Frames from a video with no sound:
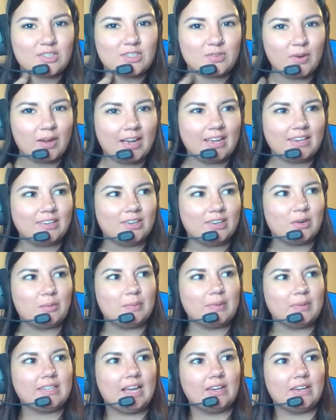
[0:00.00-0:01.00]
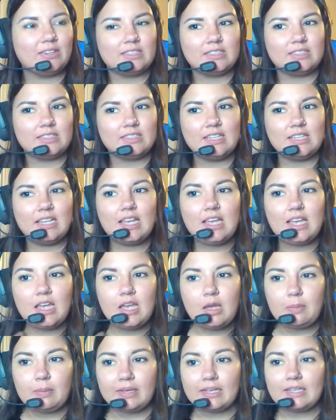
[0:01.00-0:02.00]
why I don't build houses.
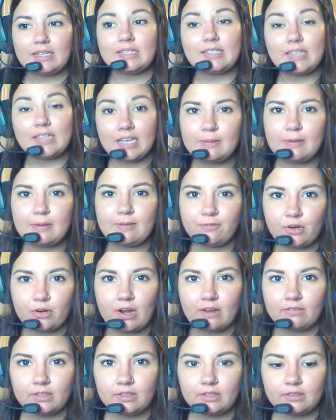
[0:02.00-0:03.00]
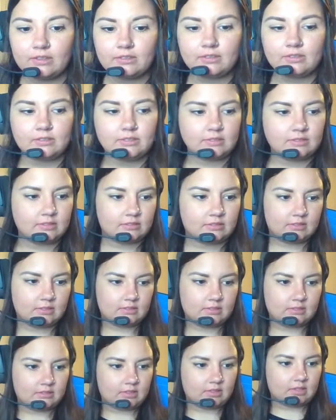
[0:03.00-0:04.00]
Because it takes me forever.
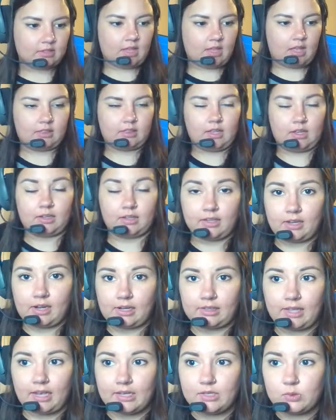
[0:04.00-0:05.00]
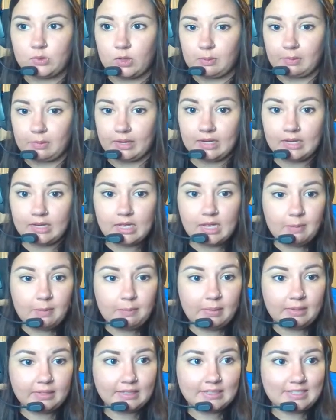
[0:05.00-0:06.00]
A lot longer than I'd like to admit.
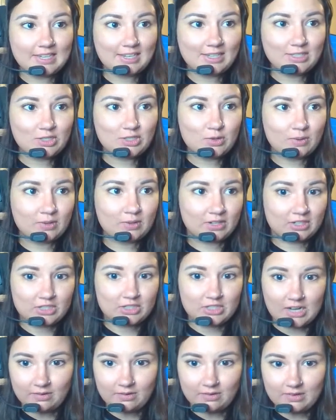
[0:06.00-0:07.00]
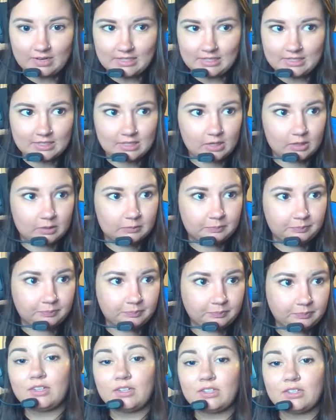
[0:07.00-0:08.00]
But let's take a tour, shall we? So,
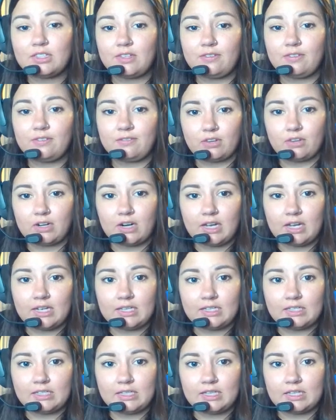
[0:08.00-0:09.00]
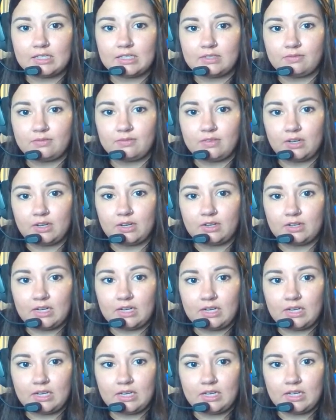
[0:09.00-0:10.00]
here's the front. It's
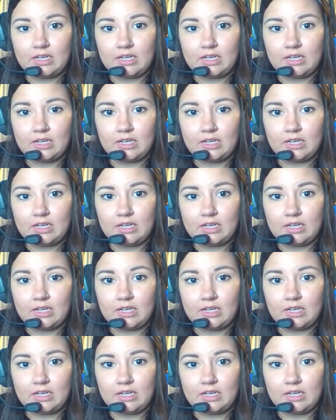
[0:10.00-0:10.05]
very...